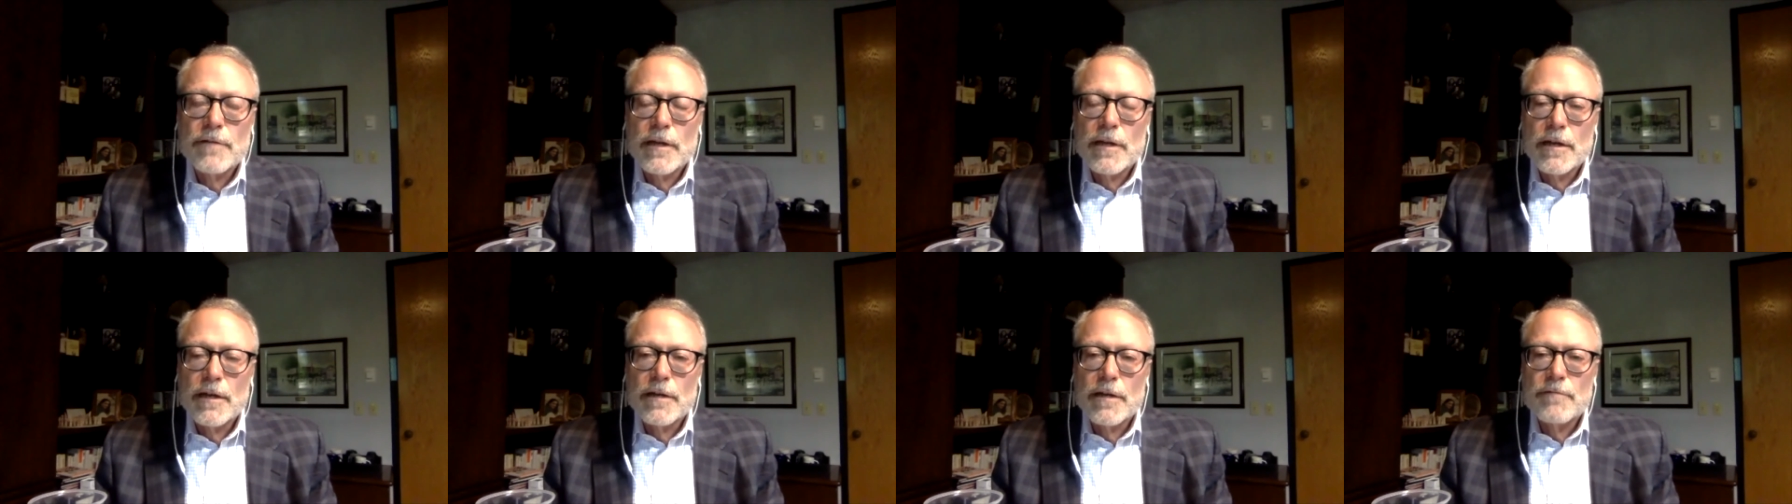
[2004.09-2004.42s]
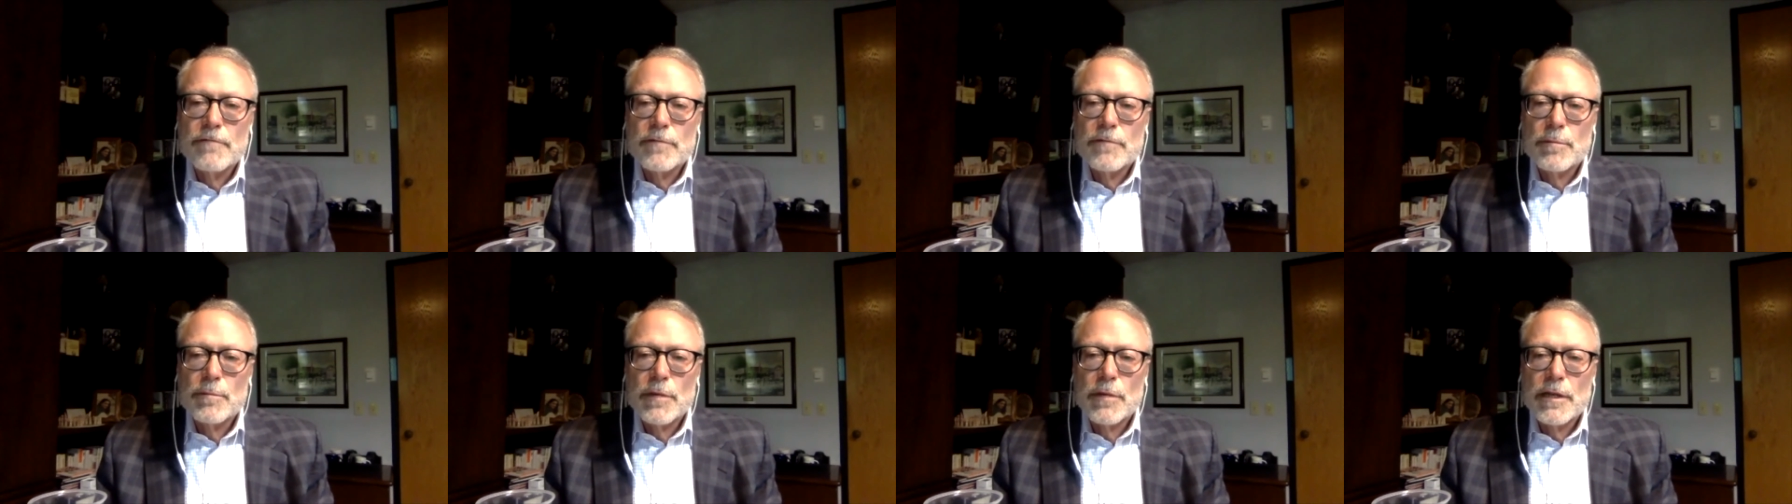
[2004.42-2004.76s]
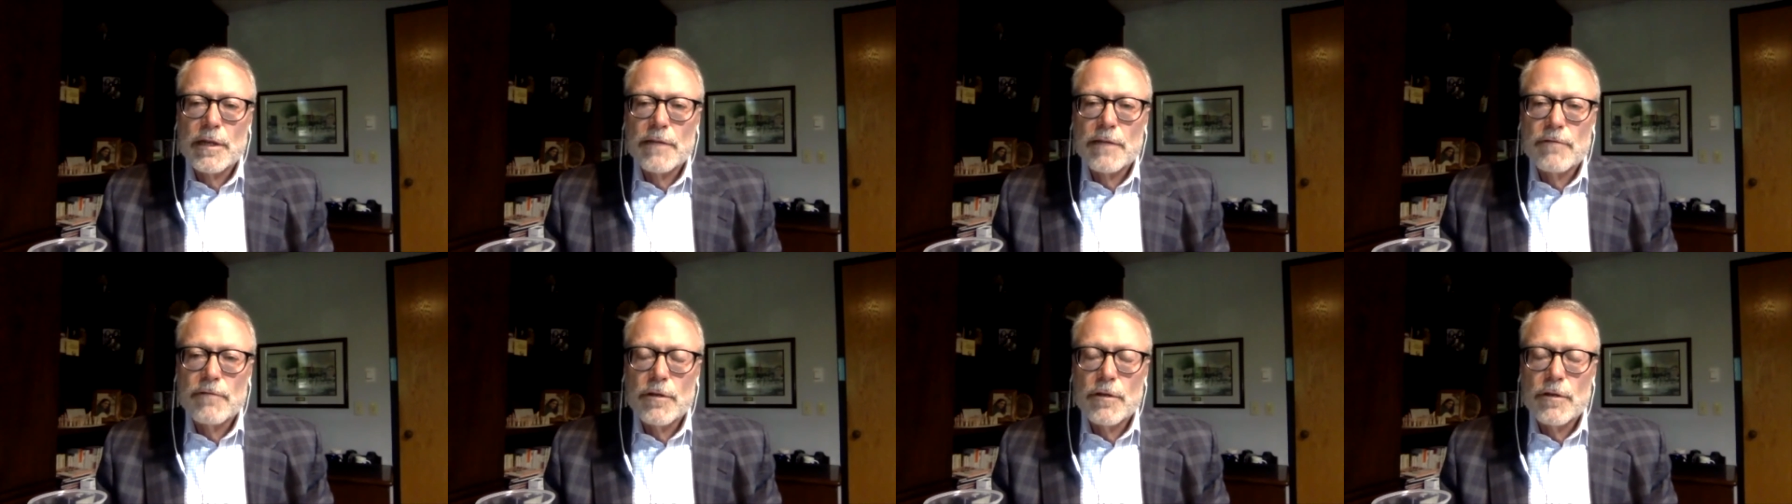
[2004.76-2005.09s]
enough to
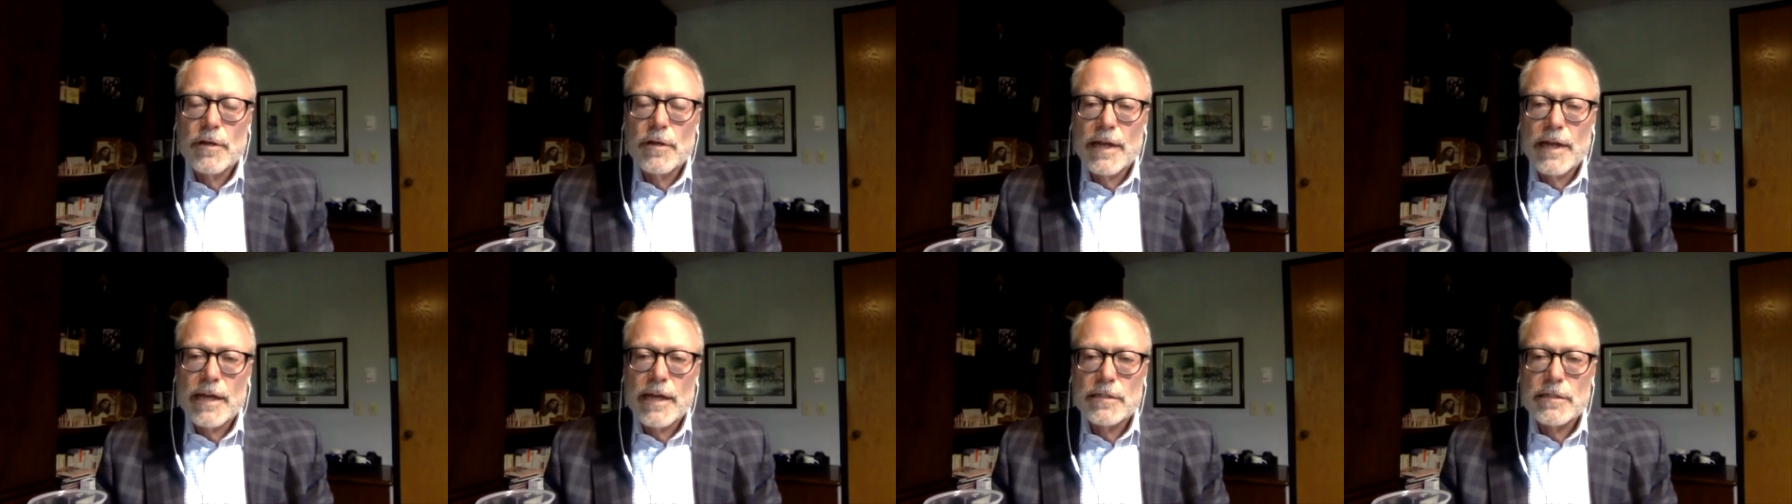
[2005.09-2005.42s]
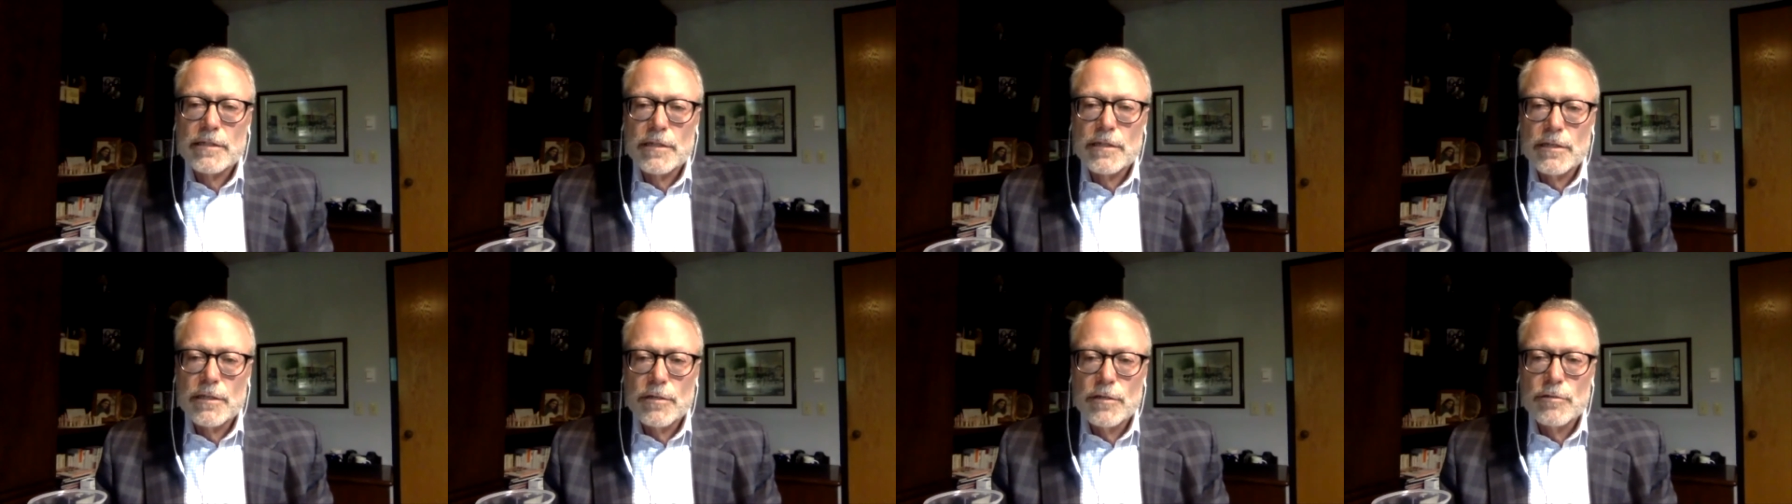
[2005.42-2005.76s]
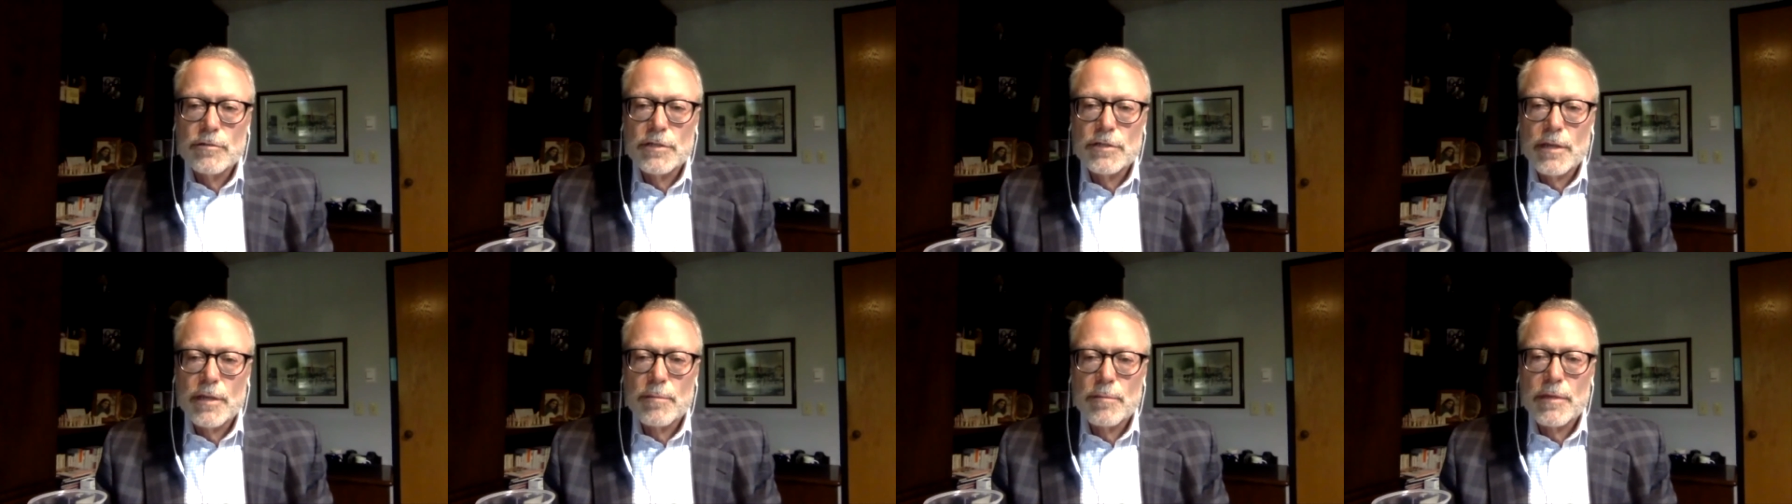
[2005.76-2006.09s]
believe you can actually do
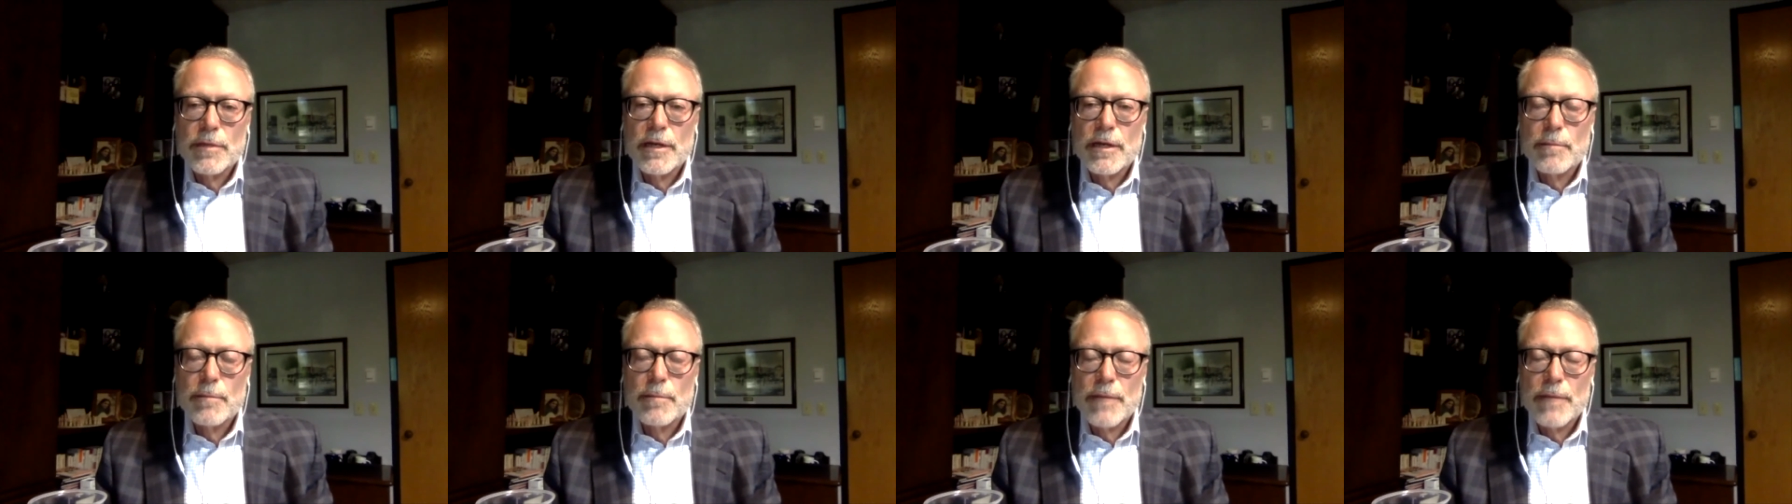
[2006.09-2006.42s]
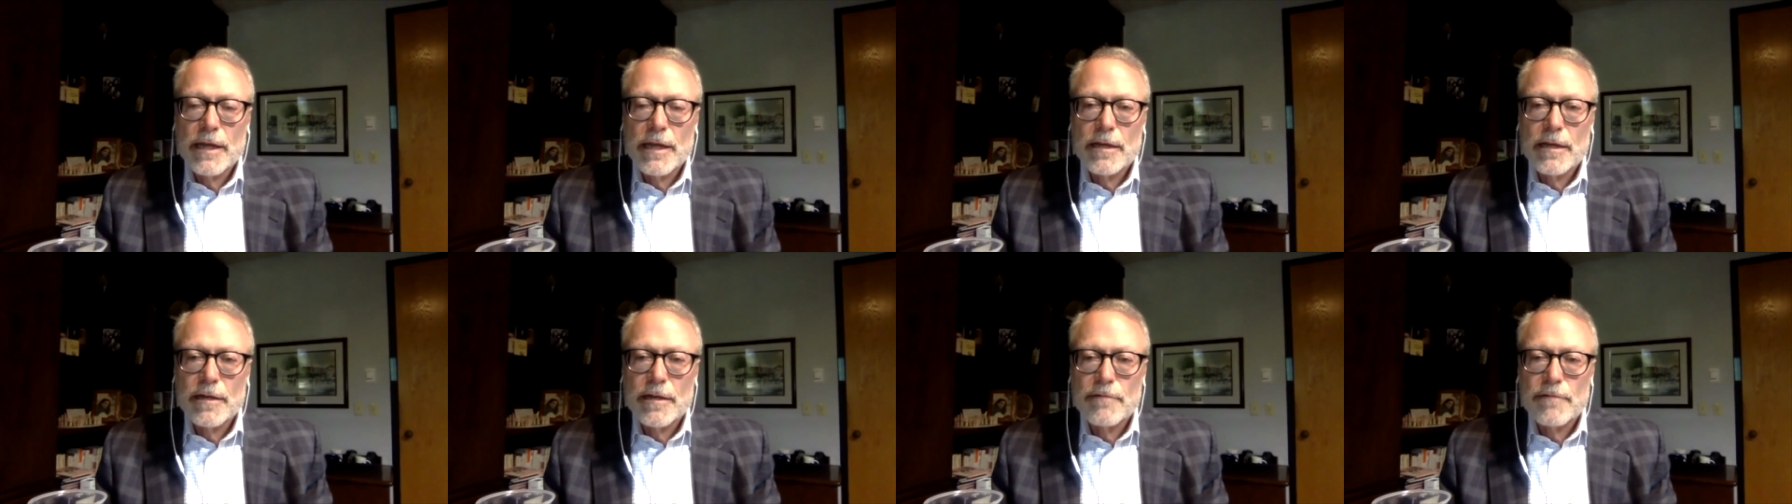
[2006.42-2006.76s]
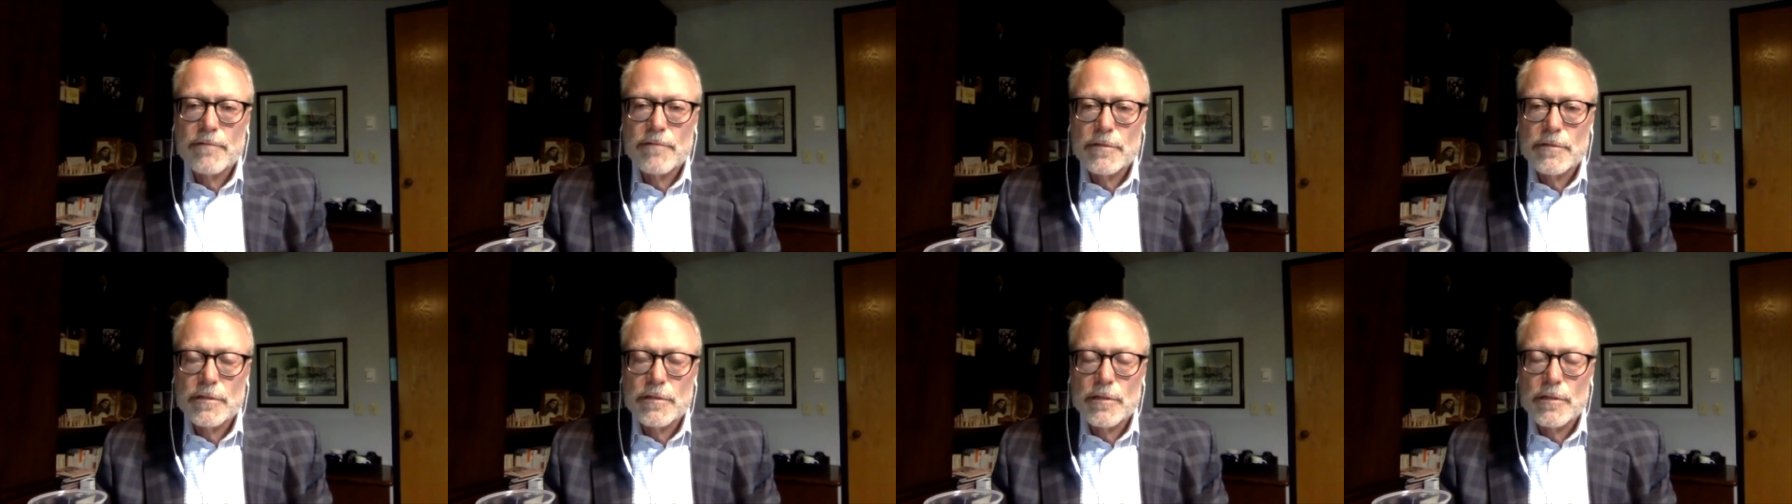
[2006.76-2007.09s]
something and make a
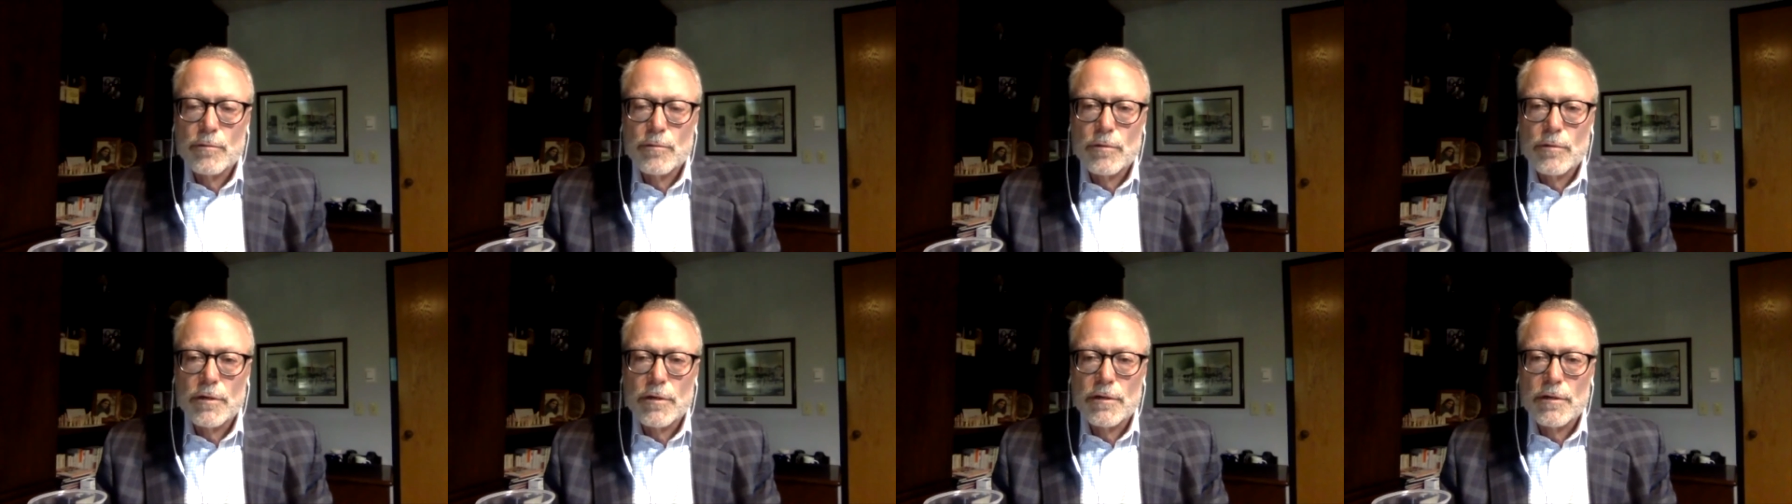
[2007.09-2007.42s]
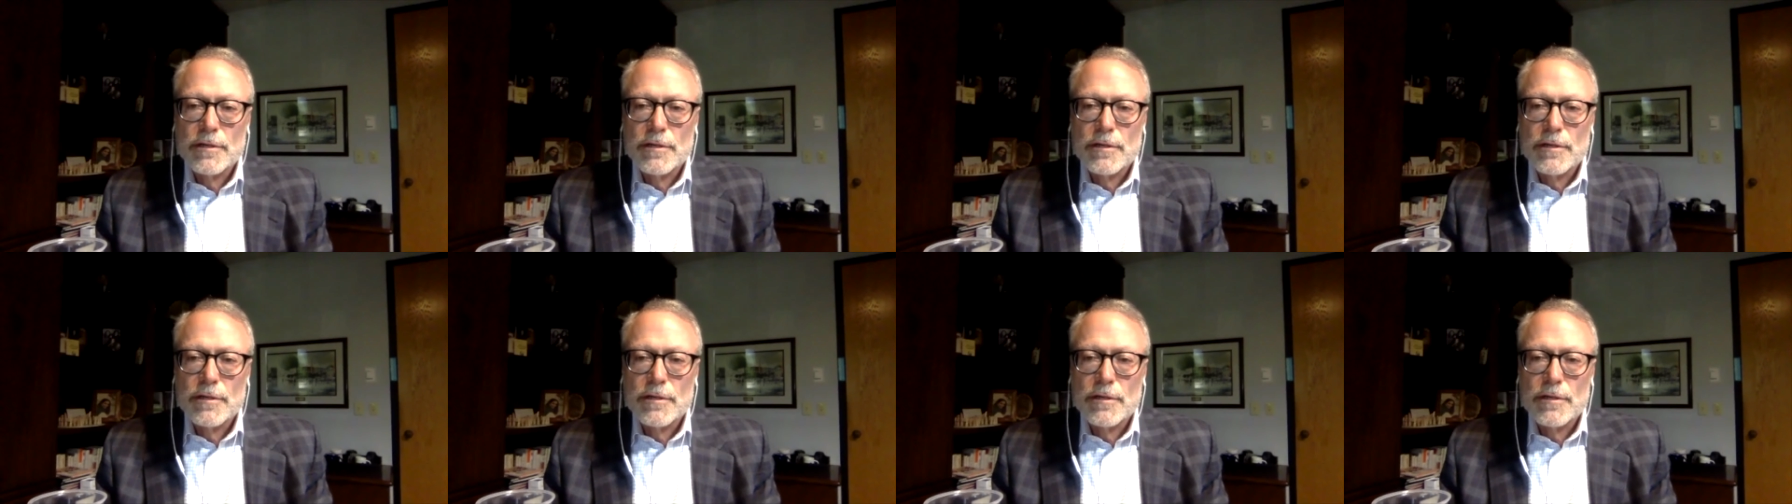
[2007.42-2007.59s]
difference in the world.